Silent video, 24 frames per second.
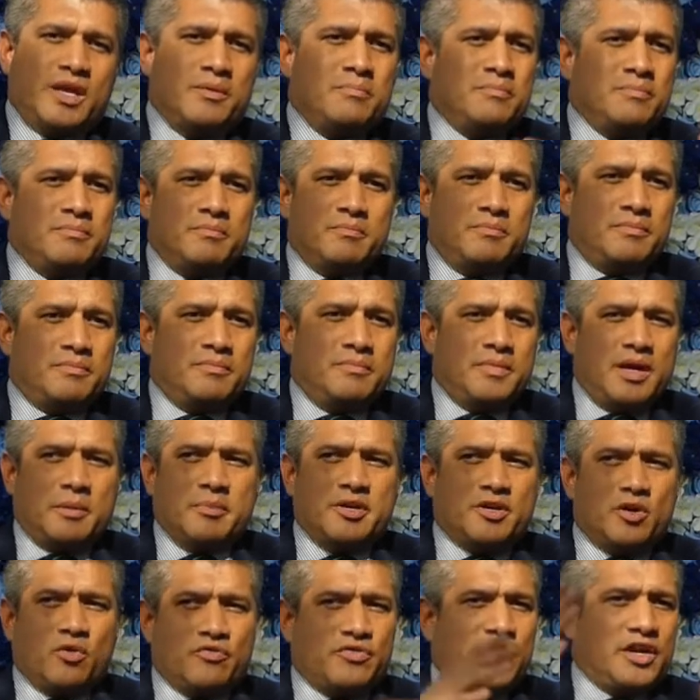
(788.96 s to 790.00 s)
and
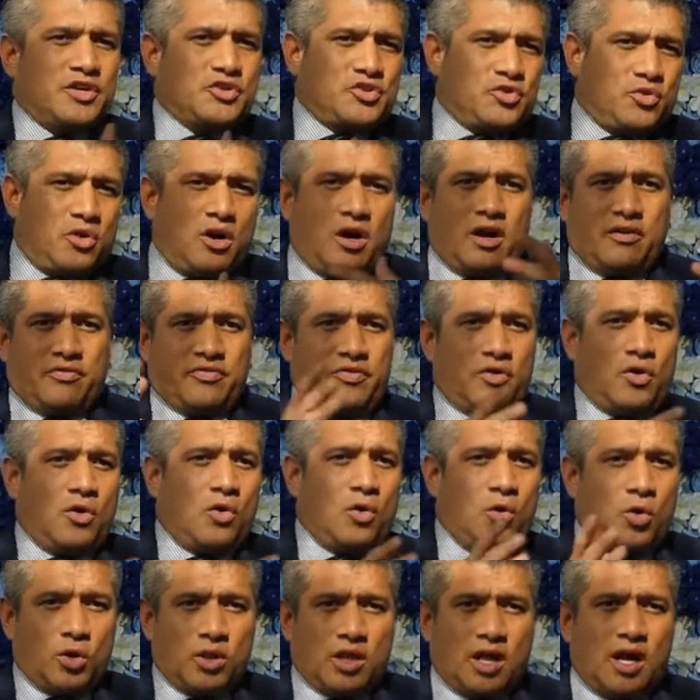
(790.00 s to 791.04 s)
maybe don't venture off a
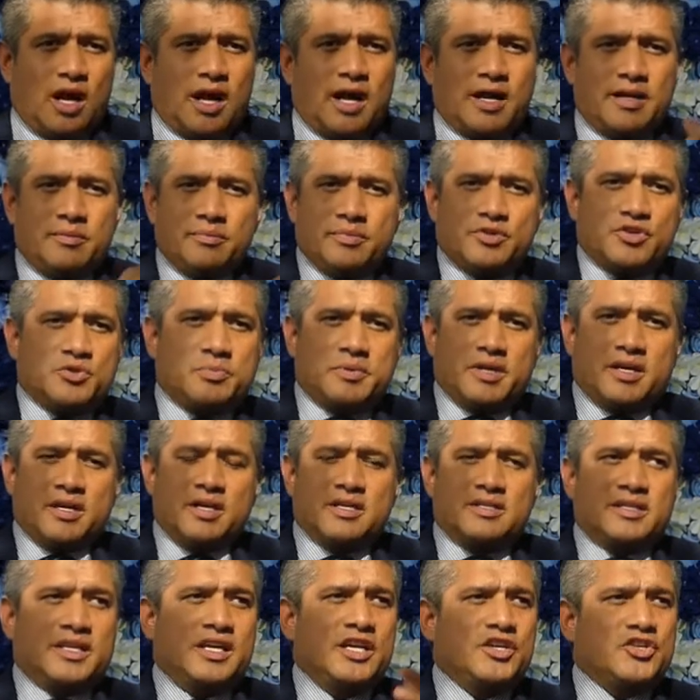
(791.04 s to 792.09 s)
whole lot, just
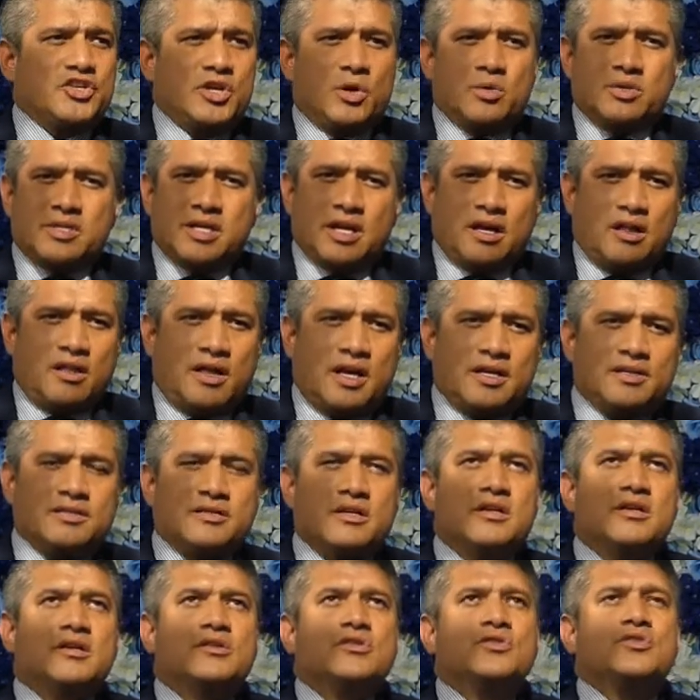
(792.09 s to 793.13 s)
because each hotel
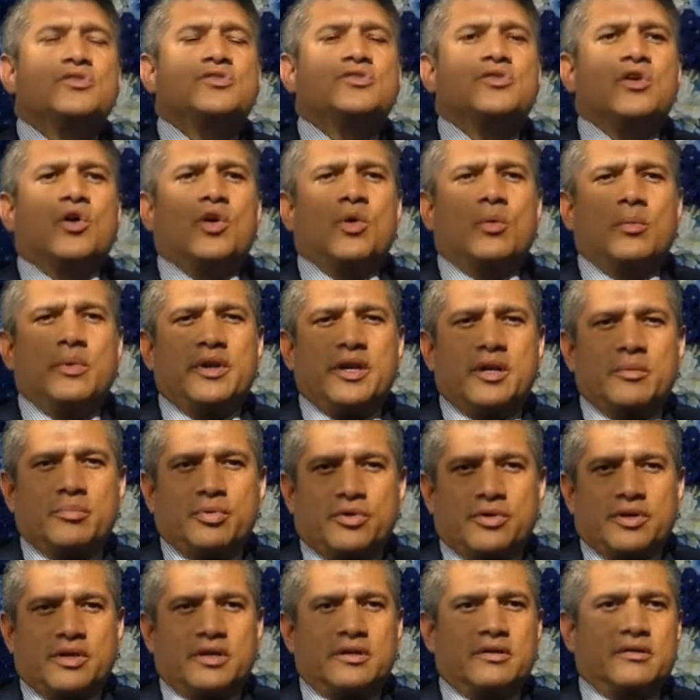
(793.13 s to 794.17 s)
has so many
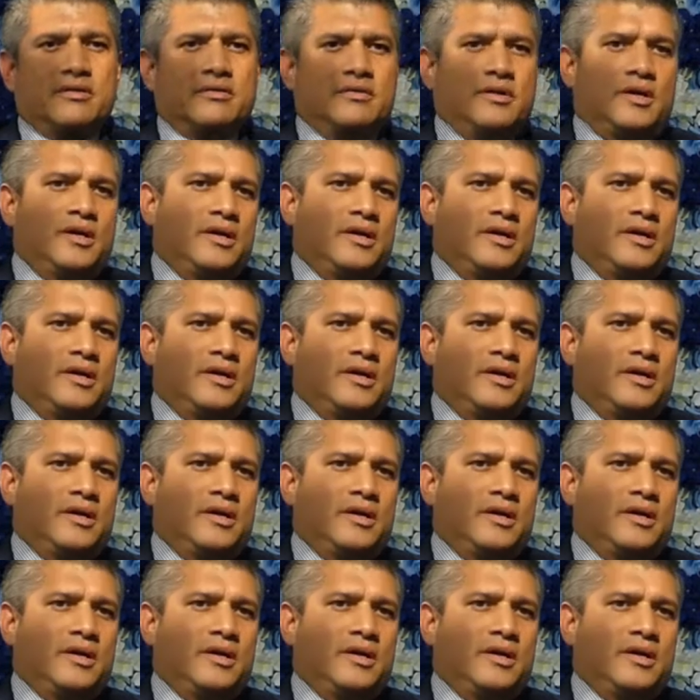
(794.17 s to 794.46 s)
brilliant